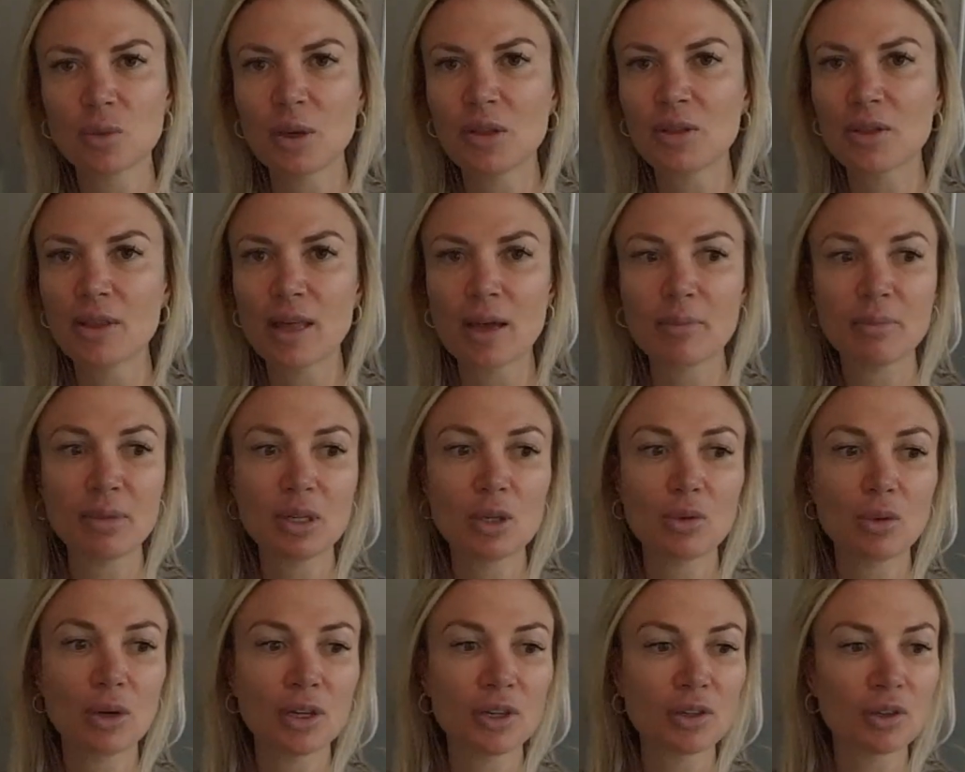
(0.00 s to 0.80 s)
whether that
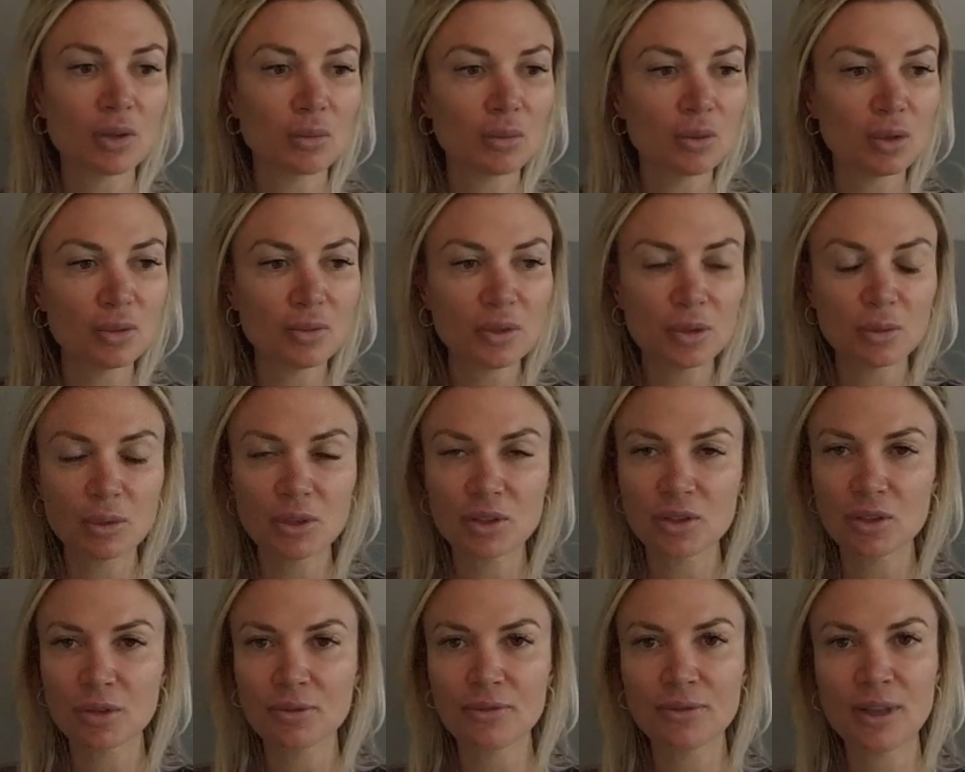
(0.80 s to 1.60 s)
be going to the movie
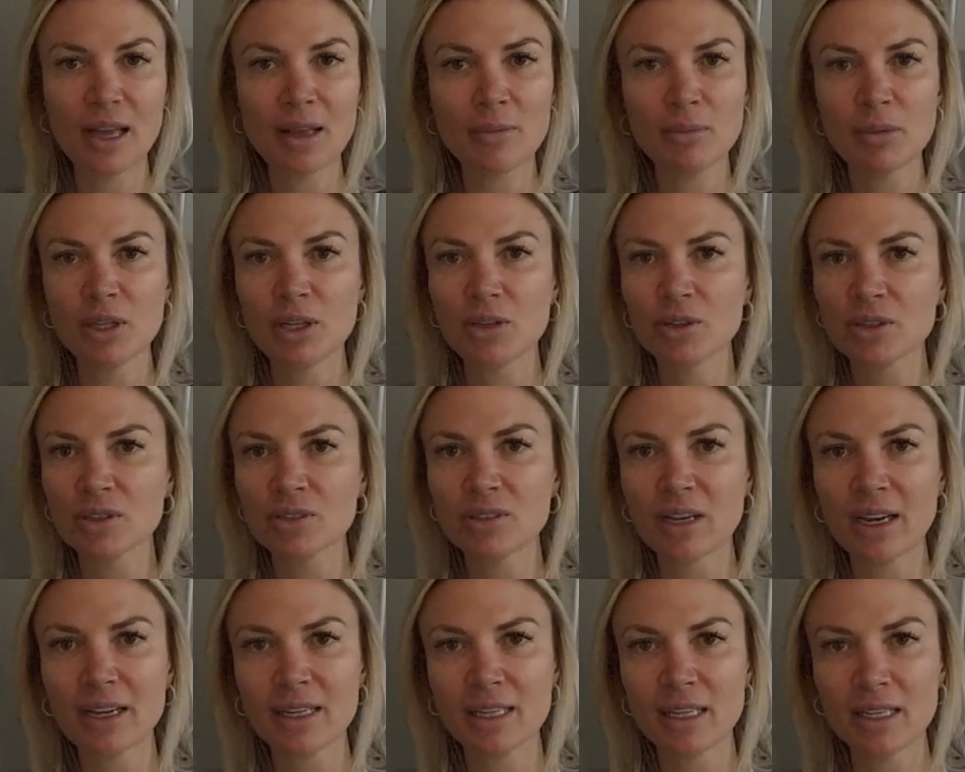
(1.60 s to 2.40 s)
with your family or
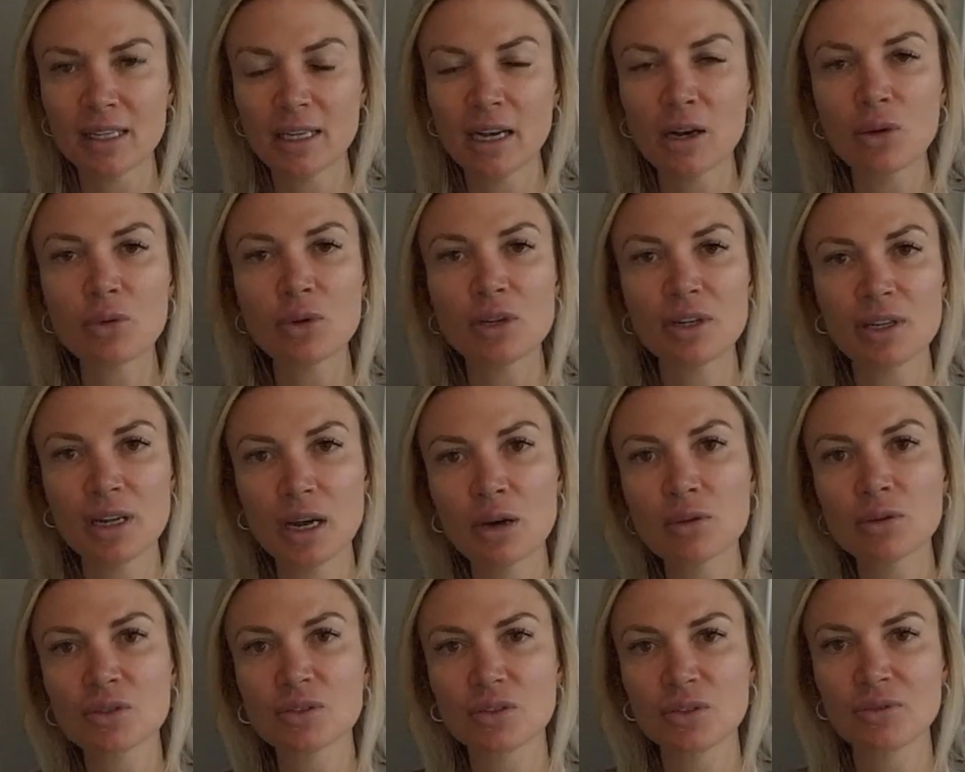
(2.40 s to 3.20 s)
dining out, and
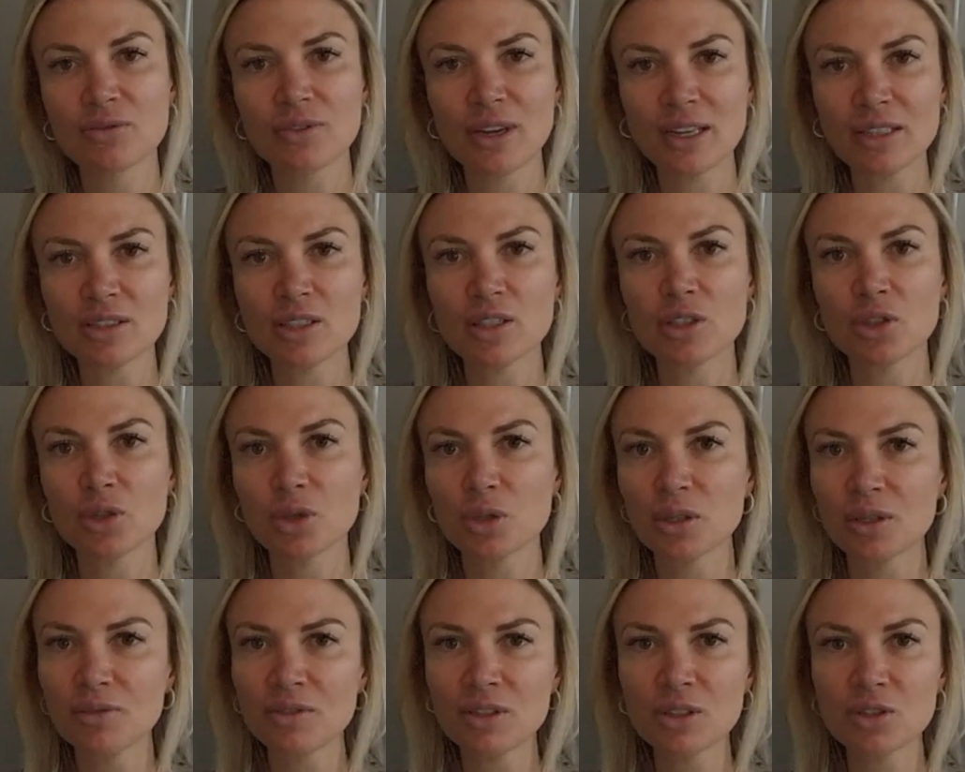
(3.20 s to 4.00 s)
now it's affecting your
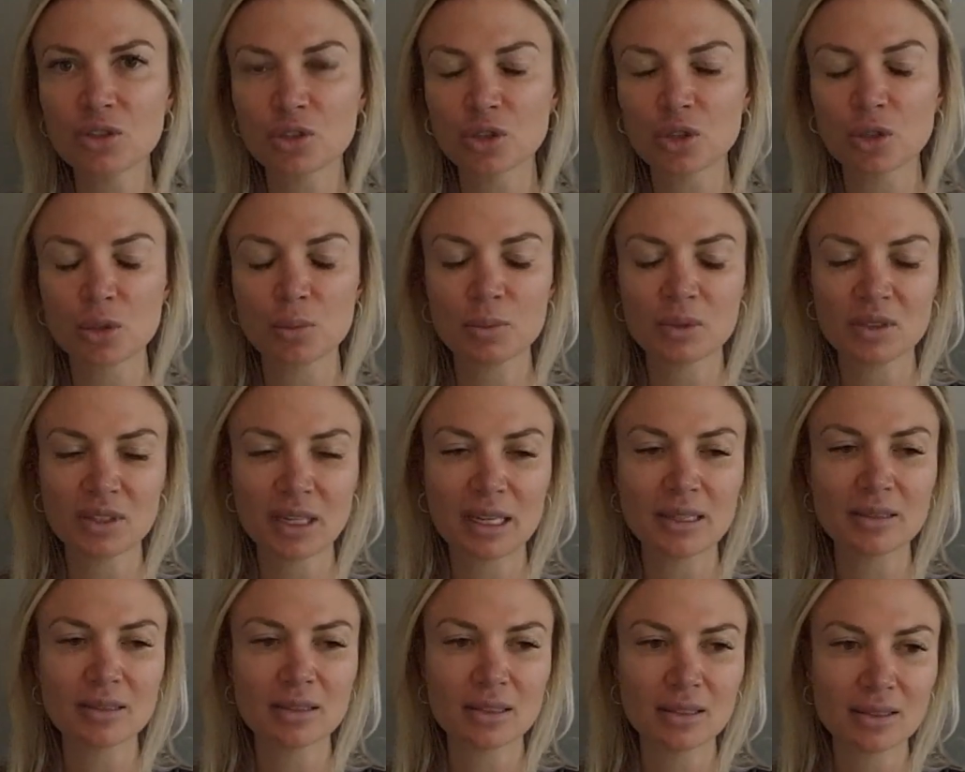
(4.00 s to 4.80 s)
living
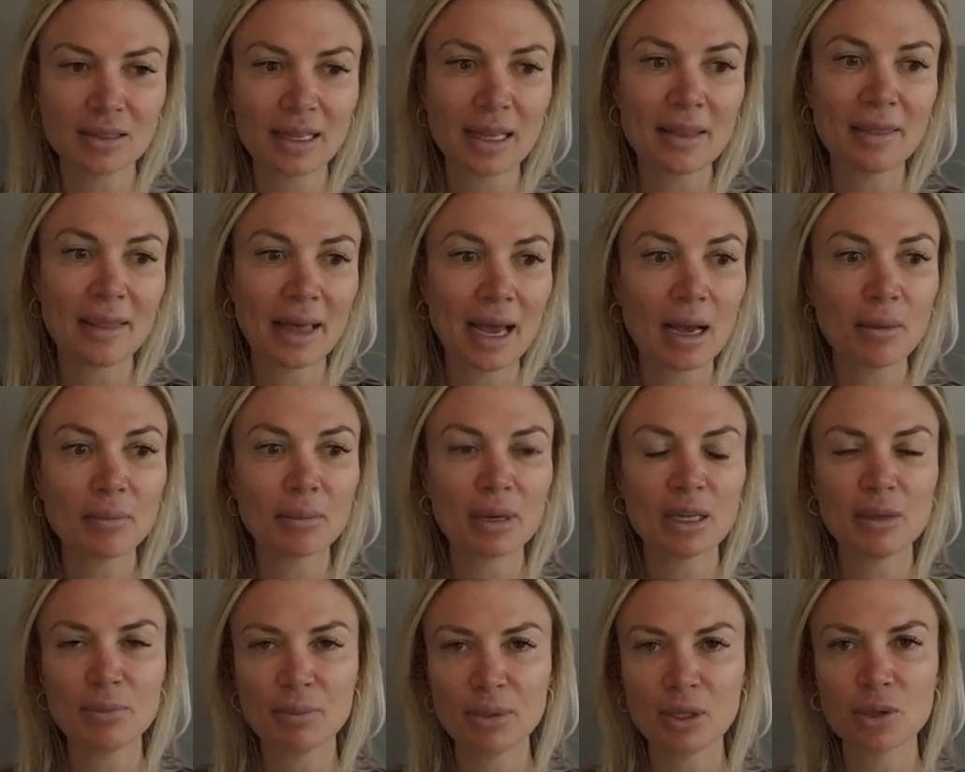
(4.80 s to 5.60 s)
circumstances, then
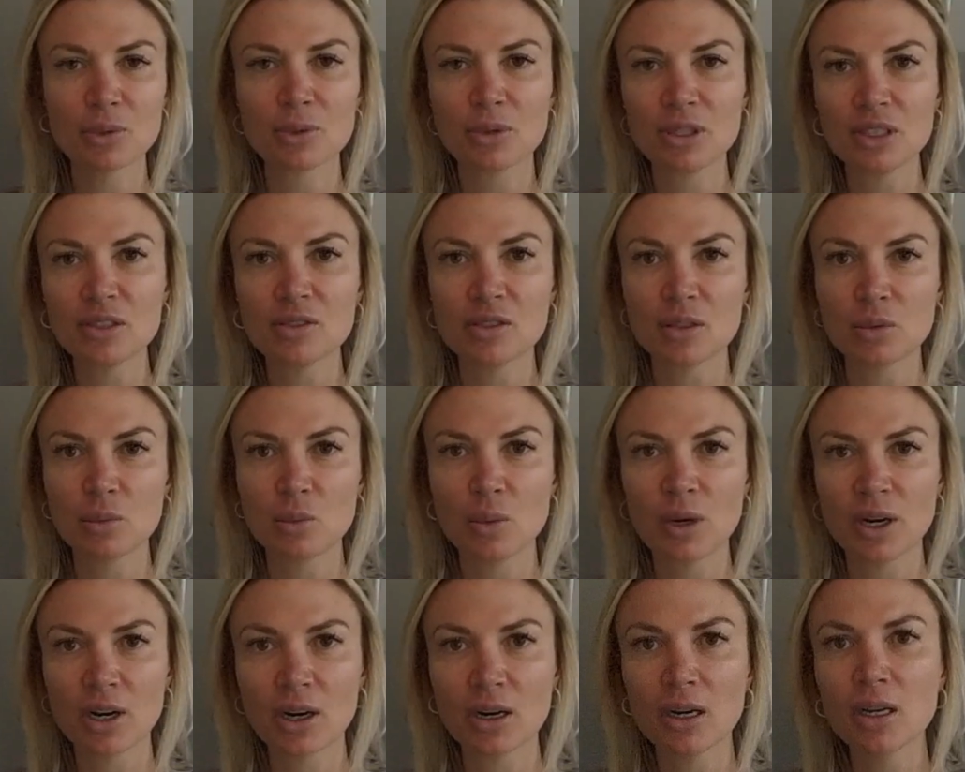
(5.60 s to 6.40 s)
that may be a reason
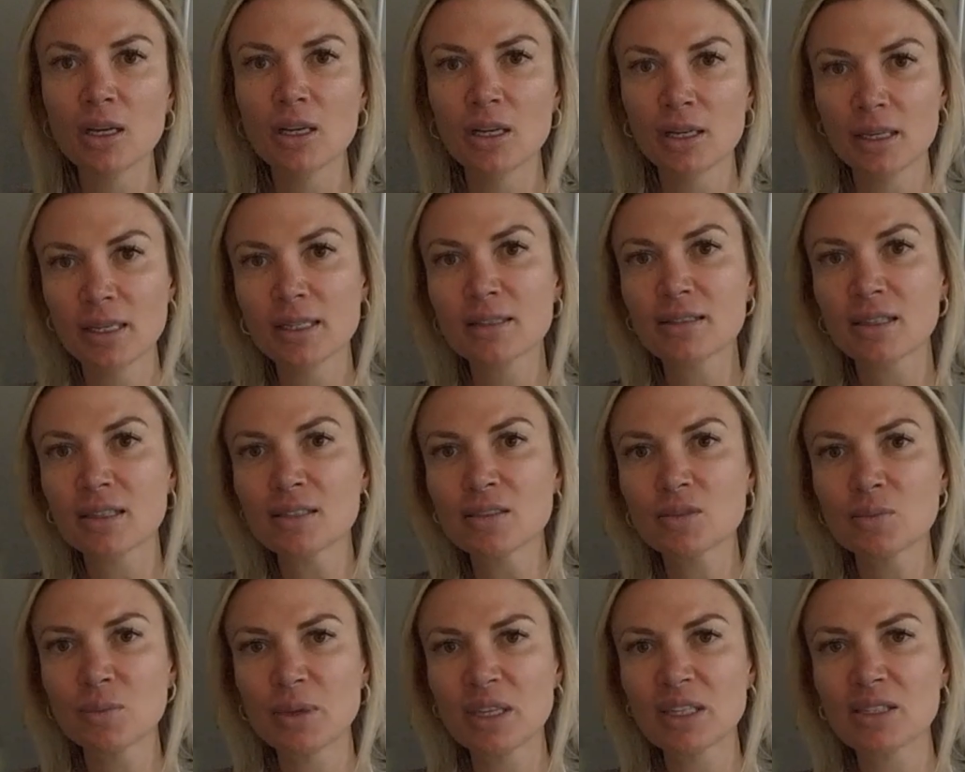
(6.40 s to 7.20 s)
where it
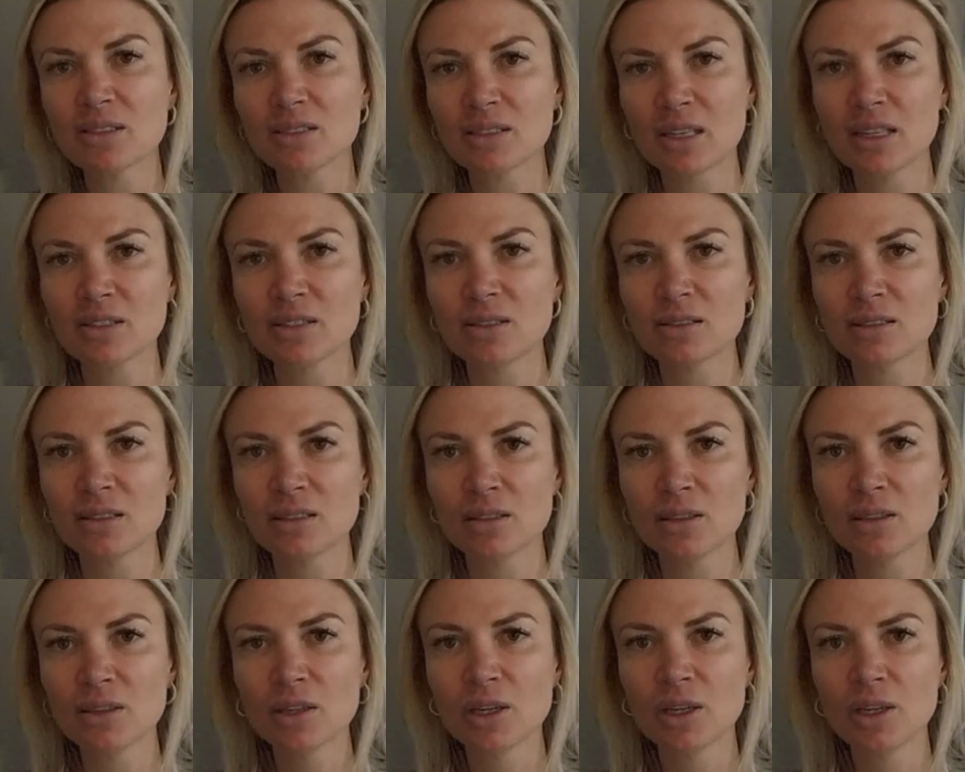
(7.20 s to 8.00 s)
does make sense
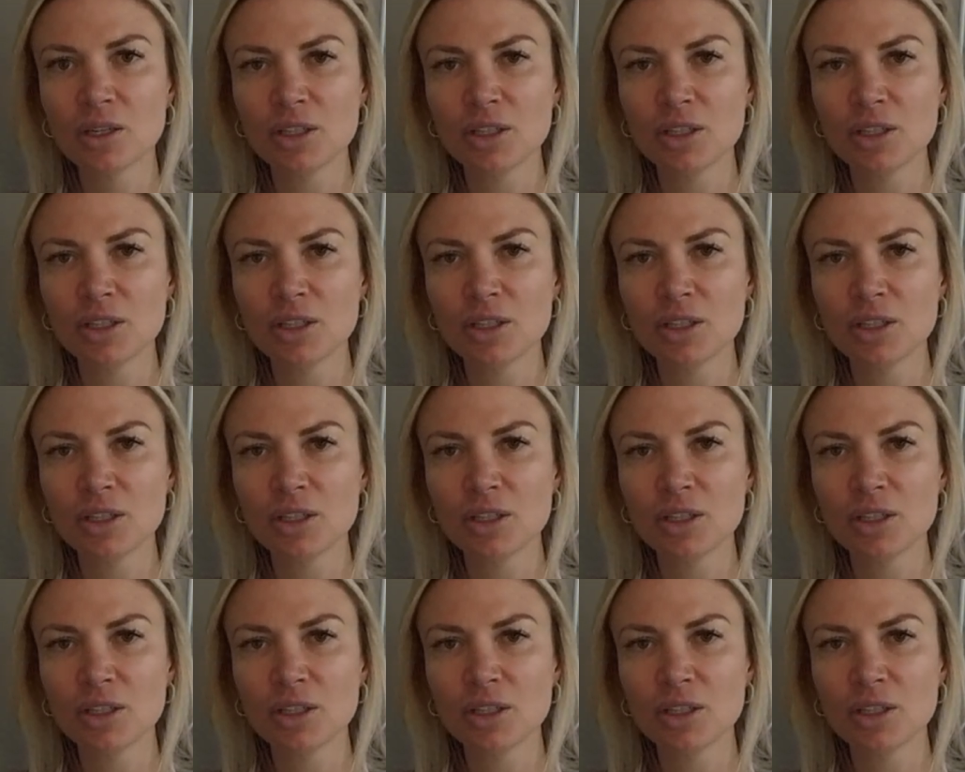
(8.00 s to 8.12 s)
to,